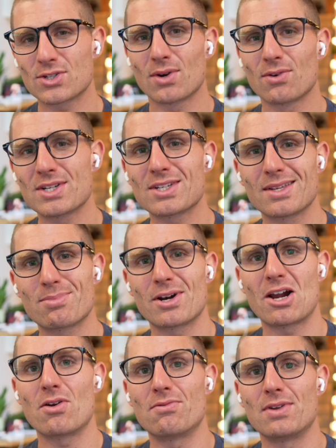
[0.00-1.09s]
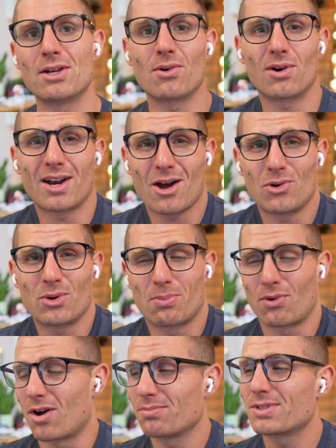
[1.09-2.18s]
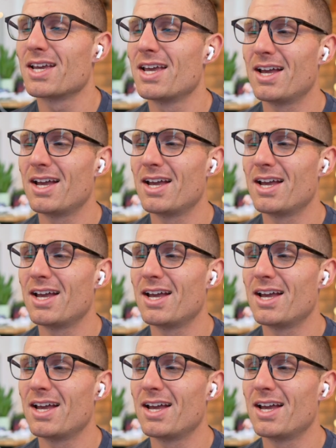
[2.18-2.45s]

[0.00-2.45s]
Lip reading: I recently put out a video on how to prompt